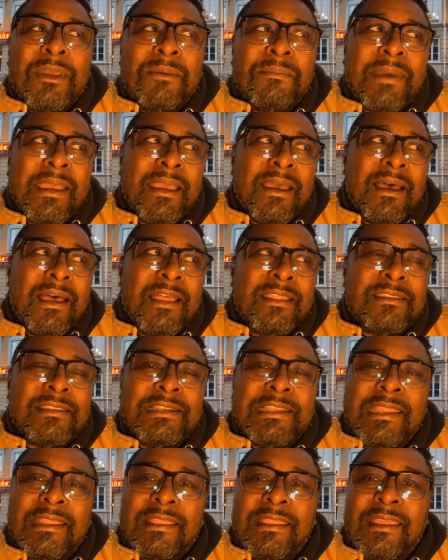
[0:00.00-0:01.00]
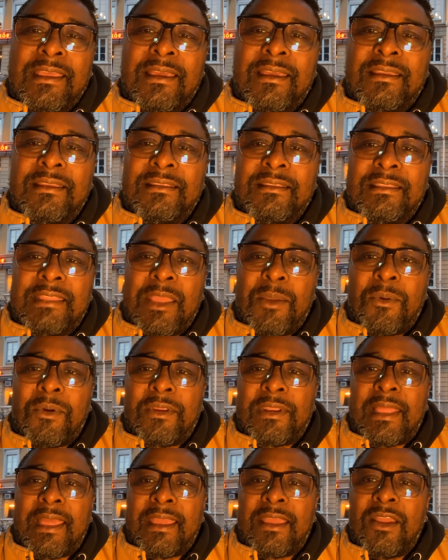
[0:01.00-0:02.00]
and my aunt Lydia, they
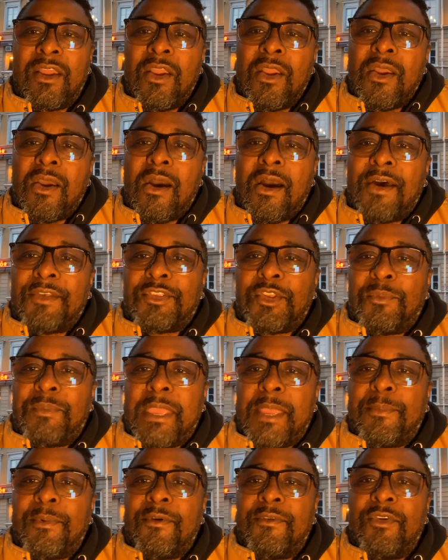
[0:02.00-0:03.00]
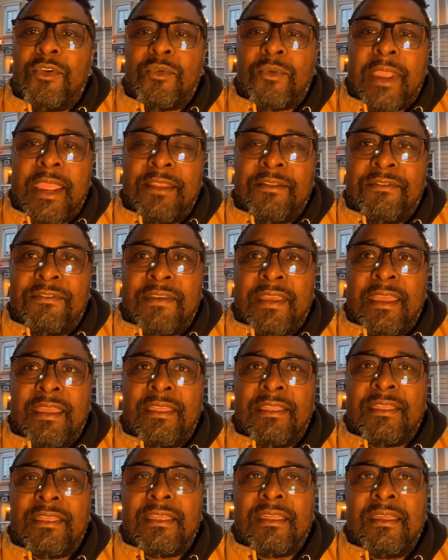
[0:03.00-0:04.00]
were like also people of great
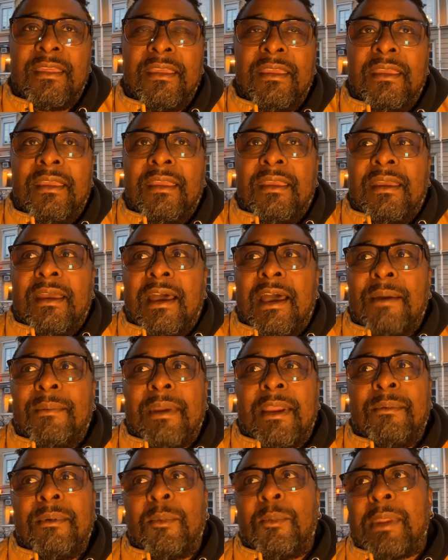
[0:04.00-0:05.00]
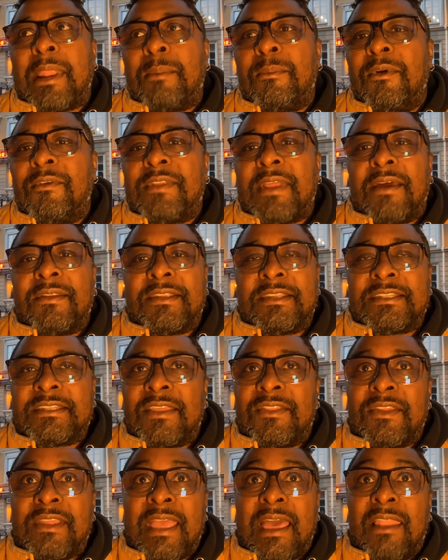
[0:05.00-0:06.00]
faith. Um, I remember when I moved down to
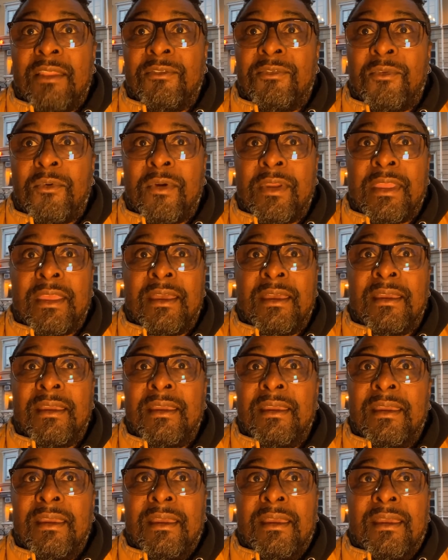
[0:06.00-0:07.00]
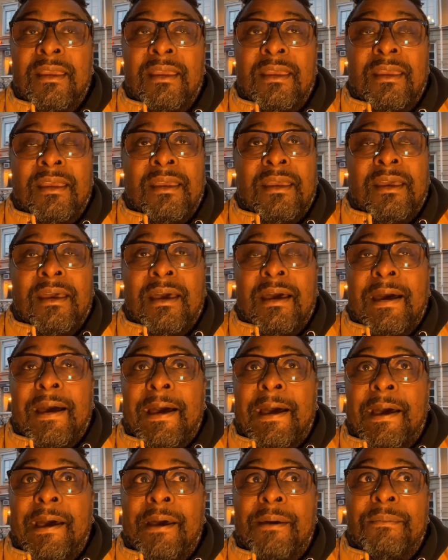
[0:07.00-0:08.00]
Southern California
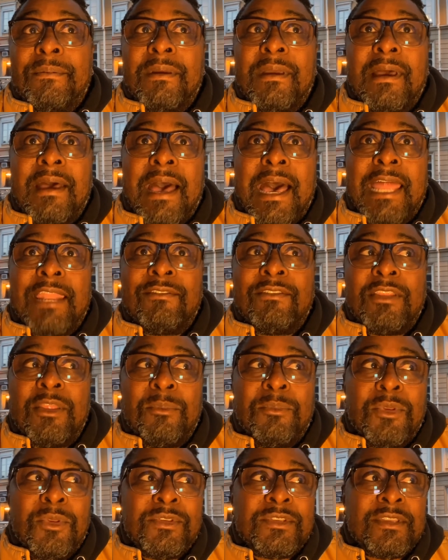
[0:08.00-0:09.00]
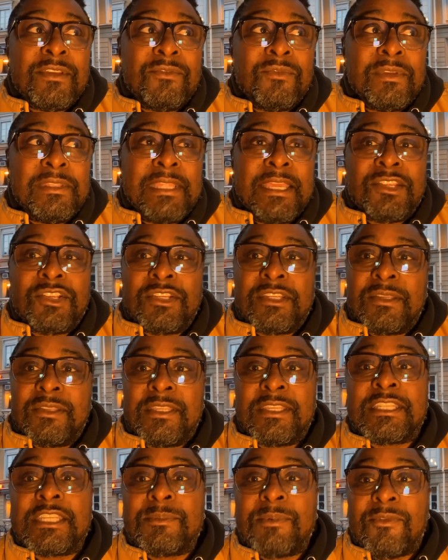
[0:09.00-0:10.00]
um, out of an abusive relationship.
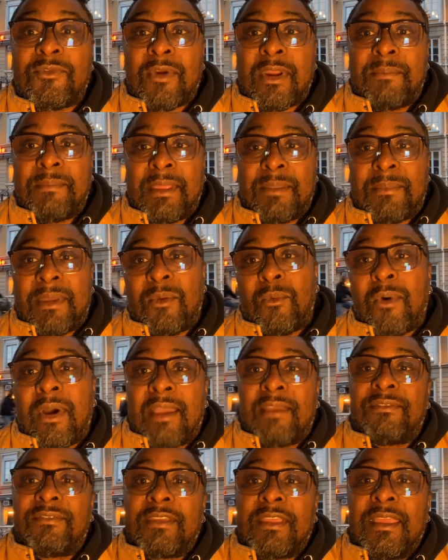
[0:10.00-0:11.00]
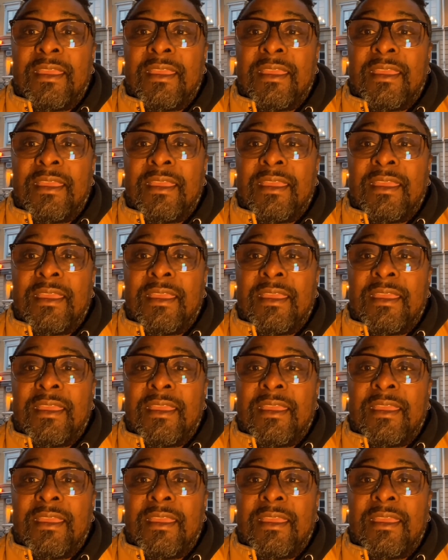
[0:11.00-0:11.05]
This is before I met my wife.